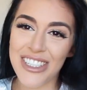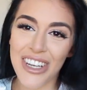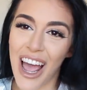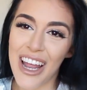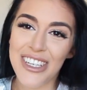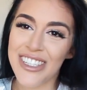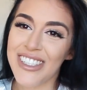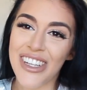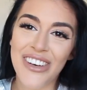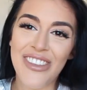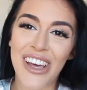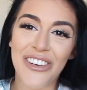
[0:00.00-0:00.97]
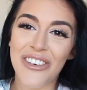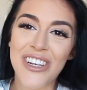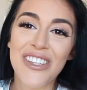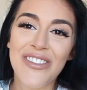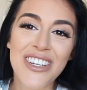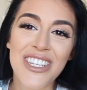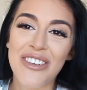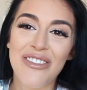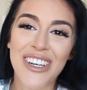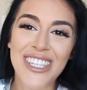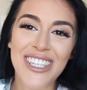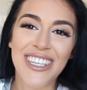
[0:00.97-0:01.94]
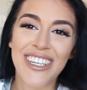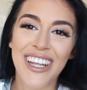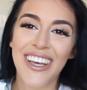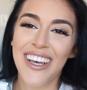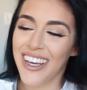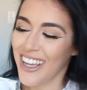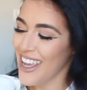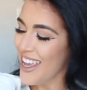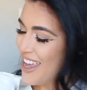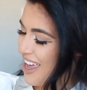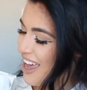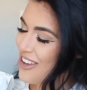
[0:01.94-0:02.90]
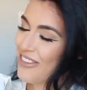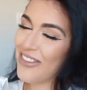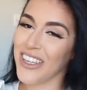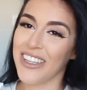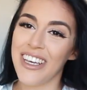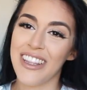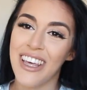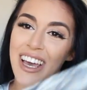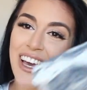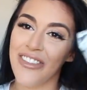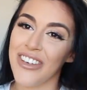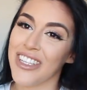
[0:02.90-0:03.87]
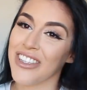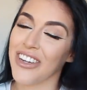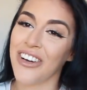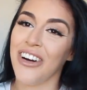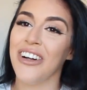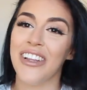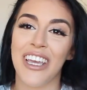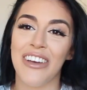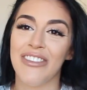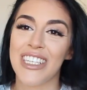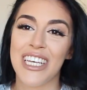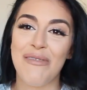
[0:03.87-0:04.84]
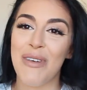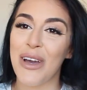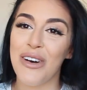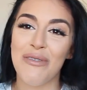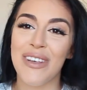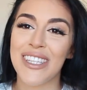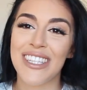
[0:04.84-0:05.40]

I just love that noise for some reason. I feel like the heavens are calling every time I open